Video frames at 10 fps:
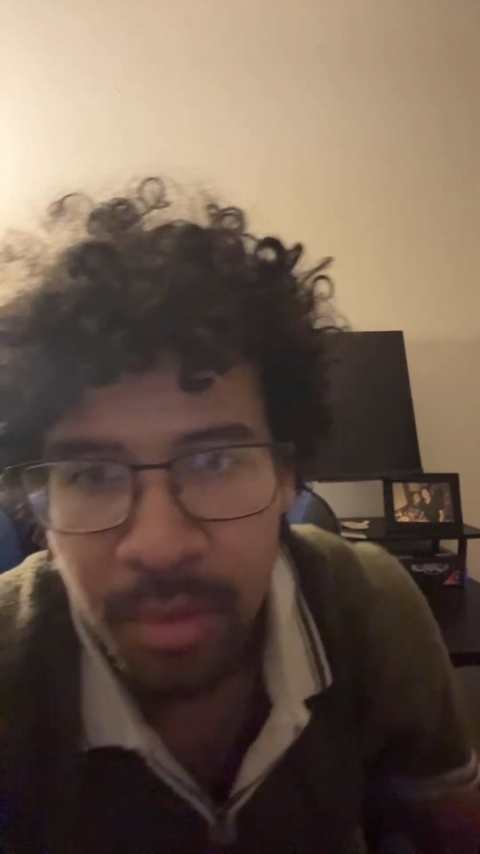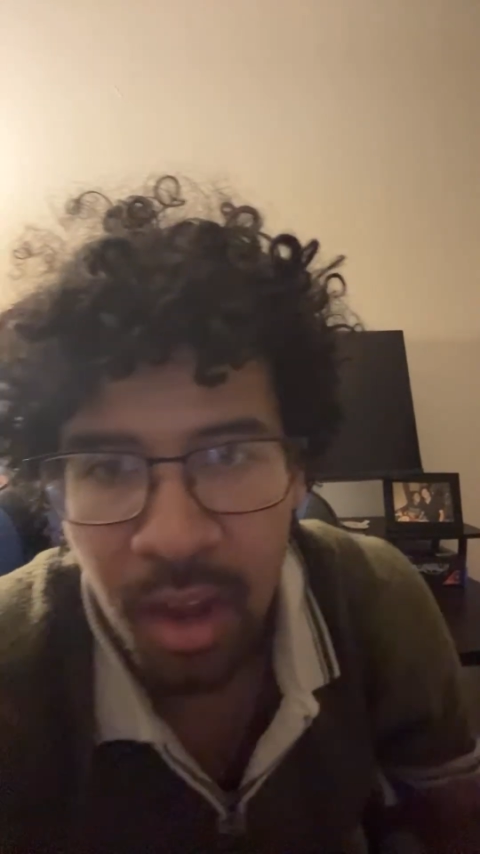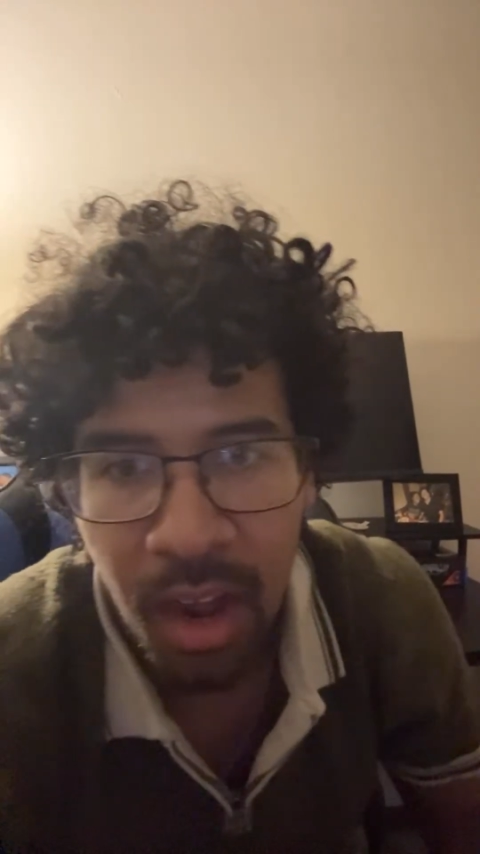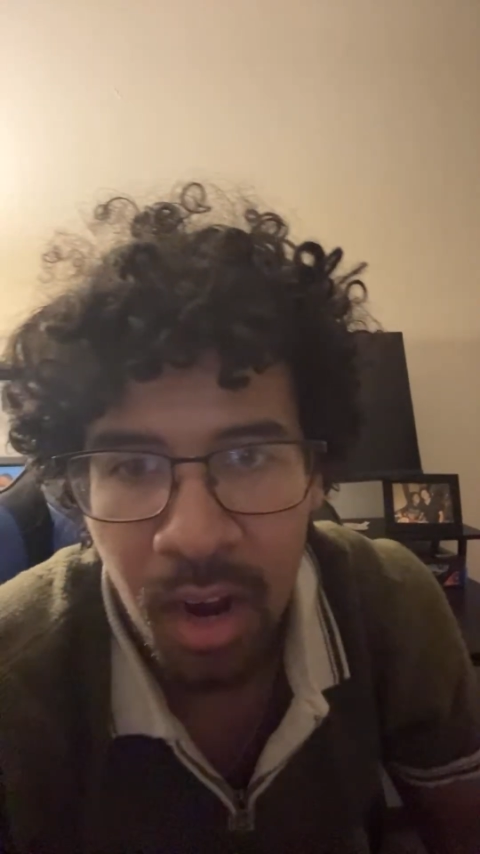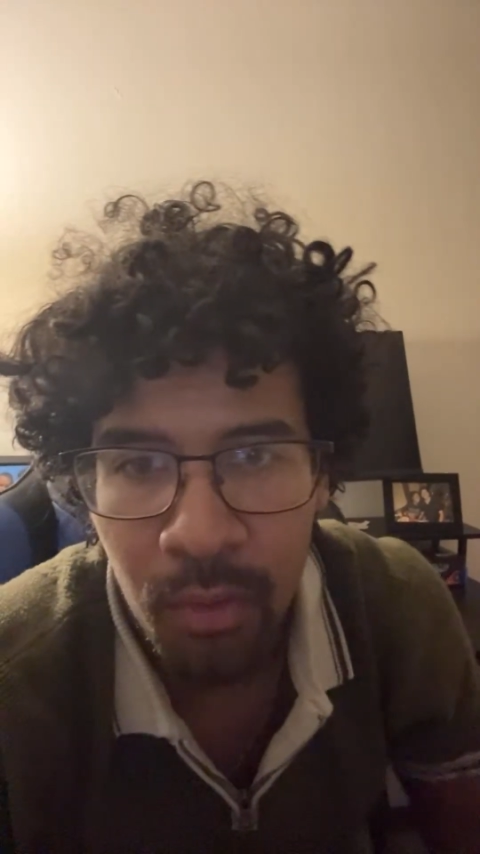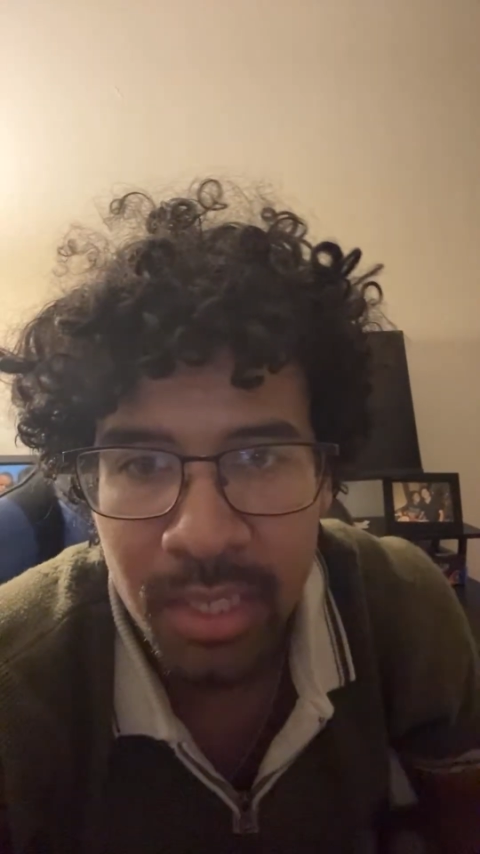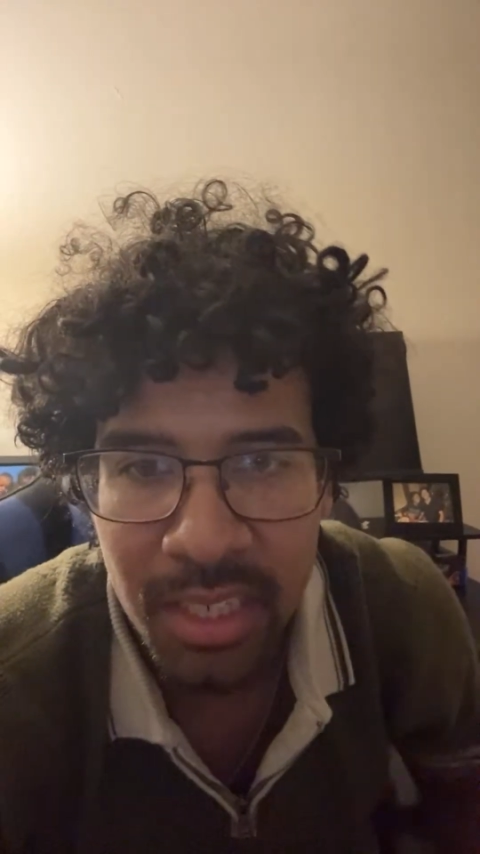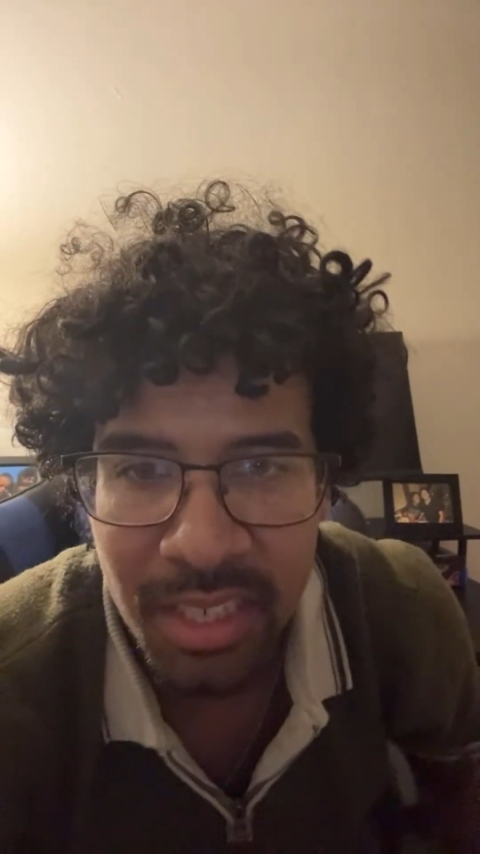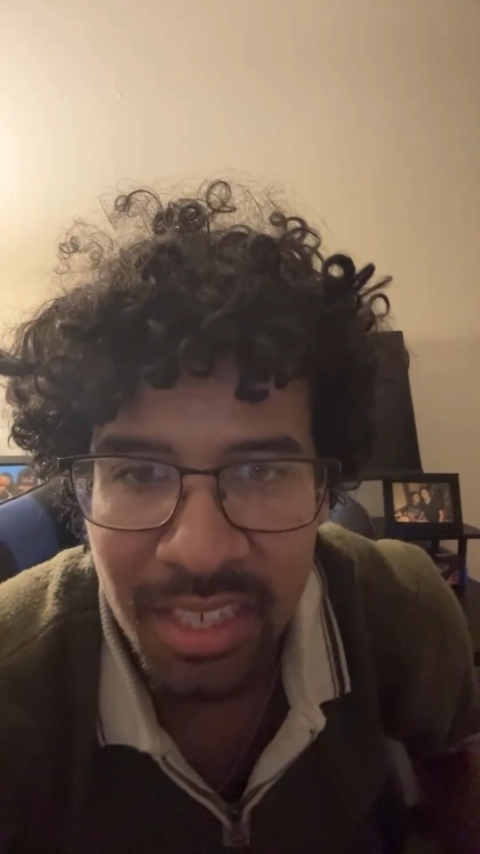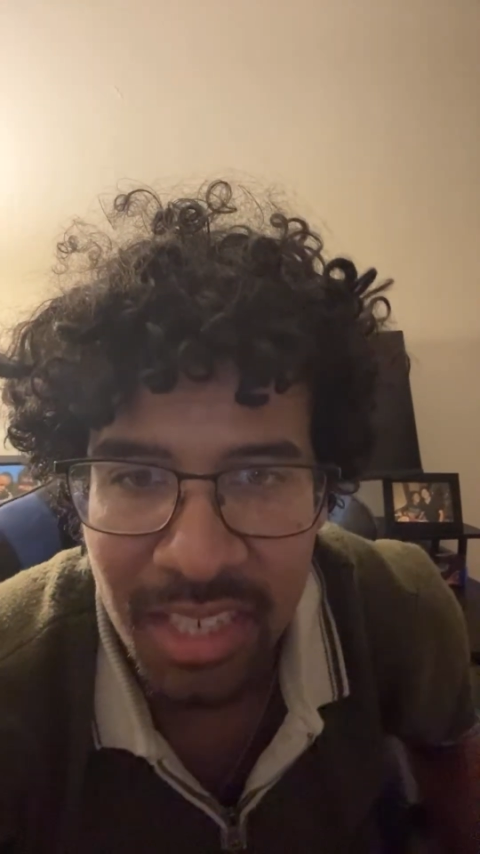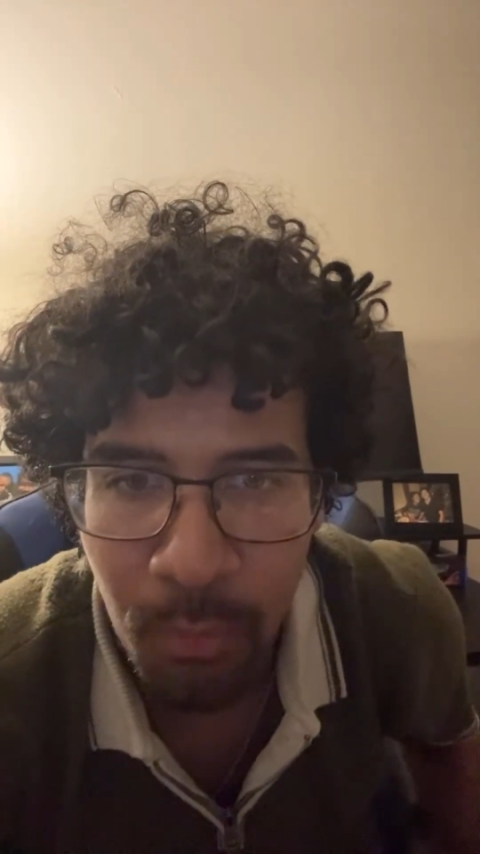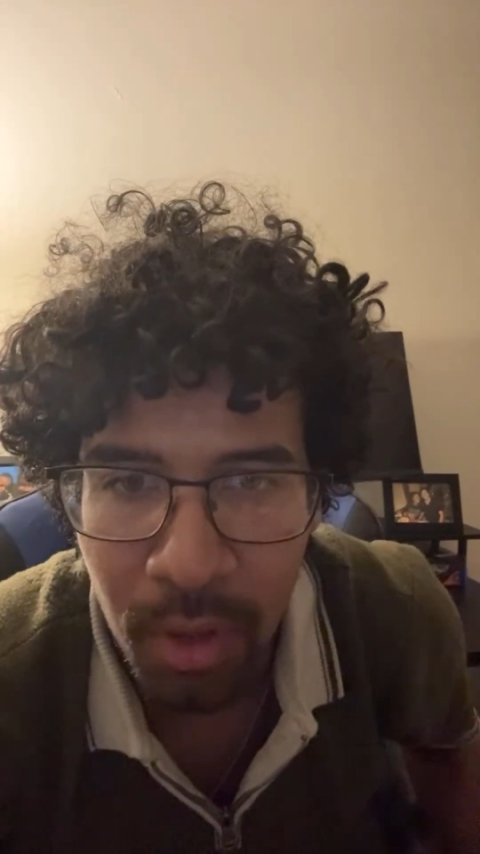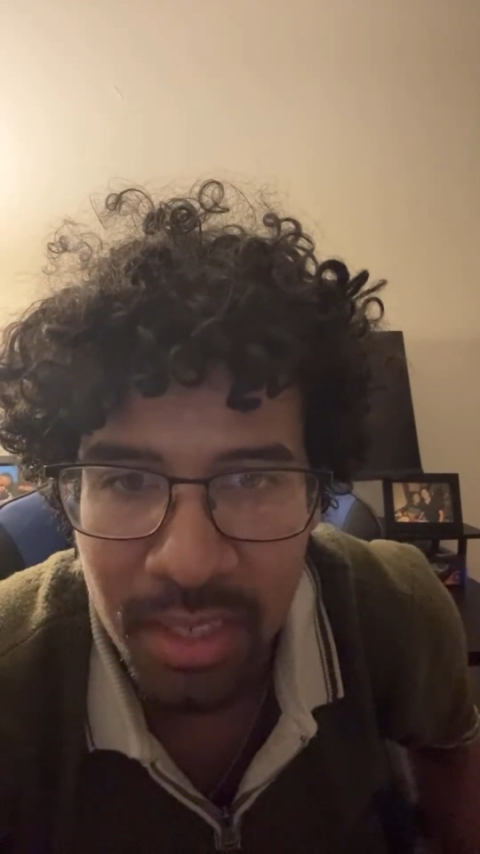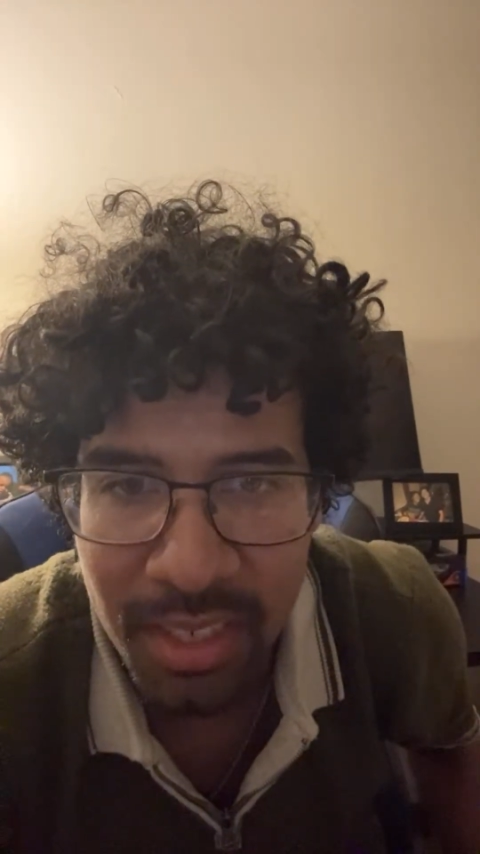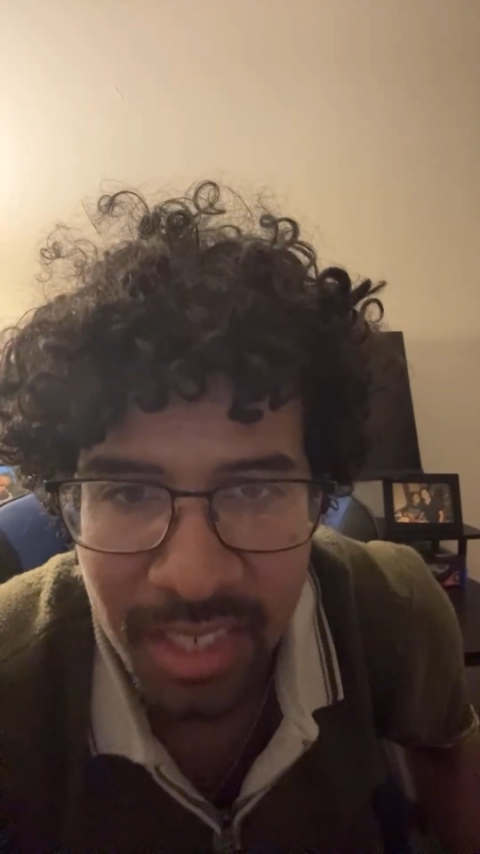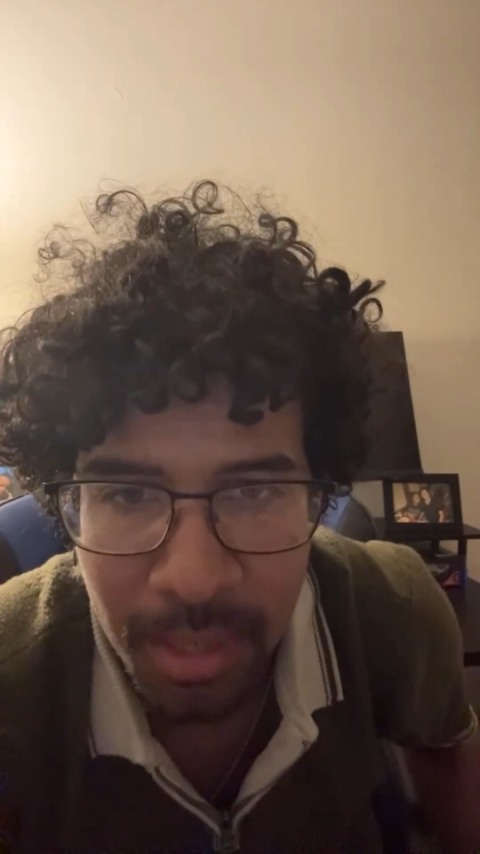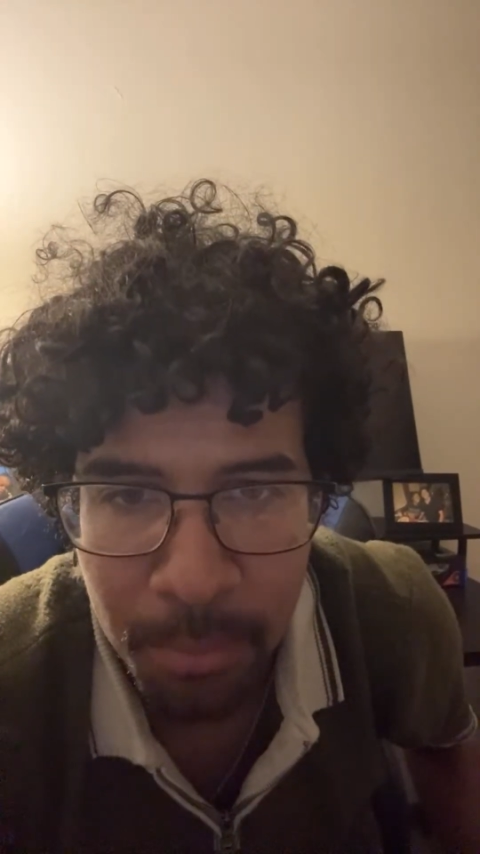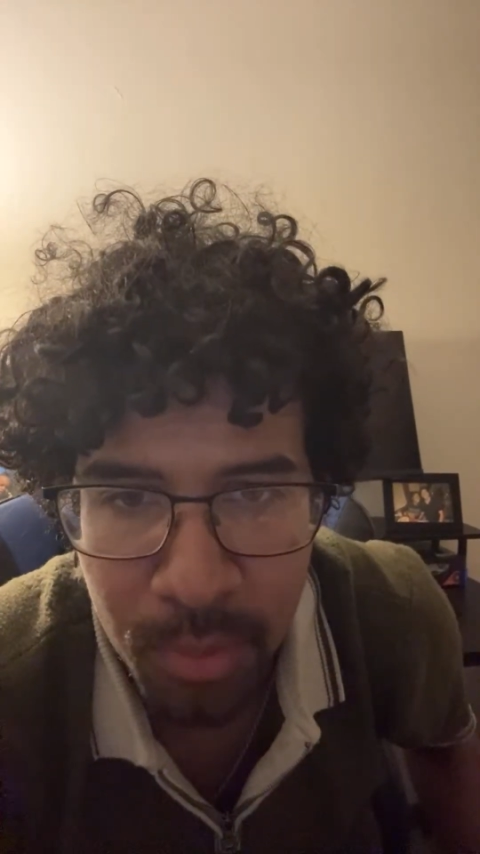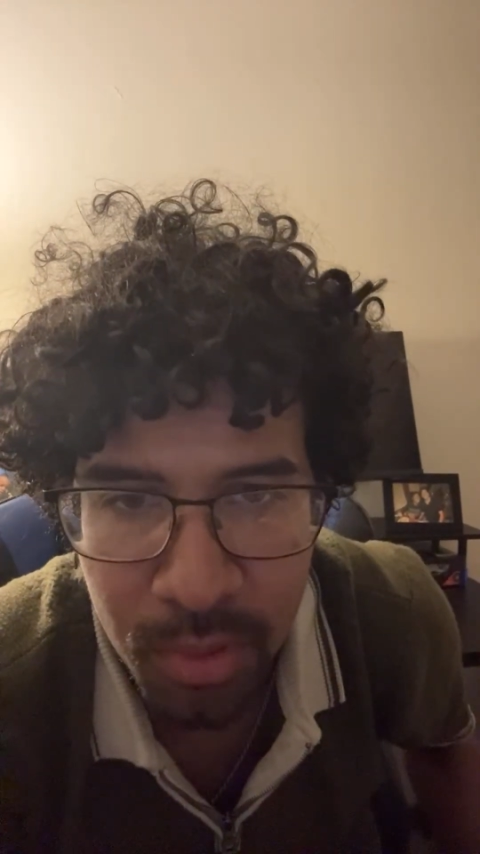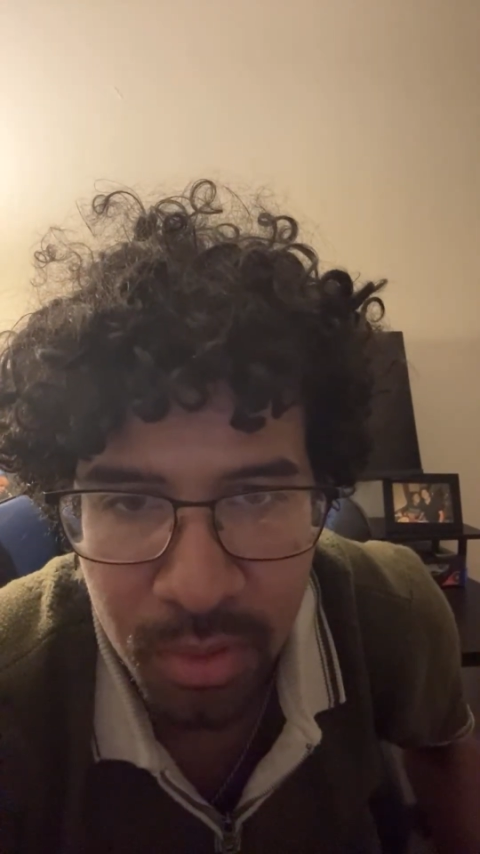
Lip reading: Richie says, I want to see him